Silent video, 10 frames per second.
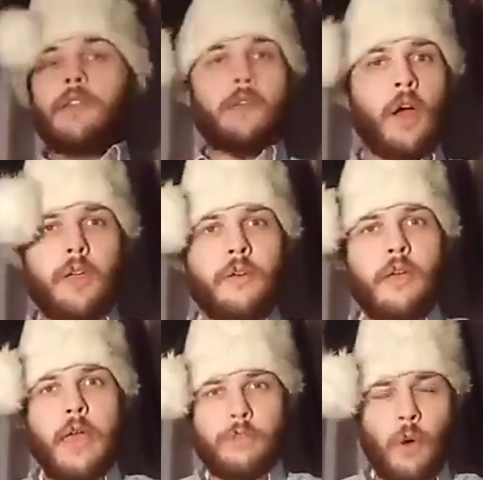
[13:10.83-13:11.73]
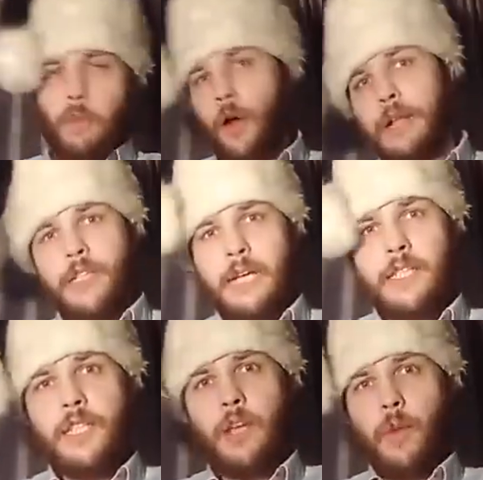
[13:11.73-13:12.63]
Look, if you
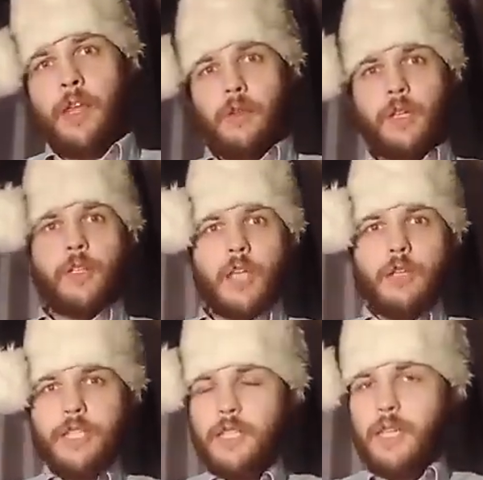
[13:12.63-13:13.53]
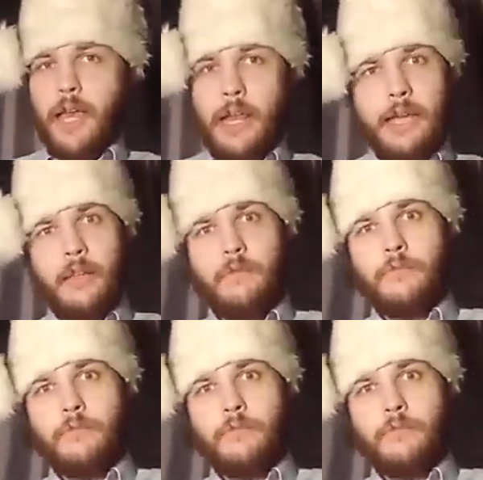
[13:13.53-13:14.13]
apologise to someone and you do so sincerely,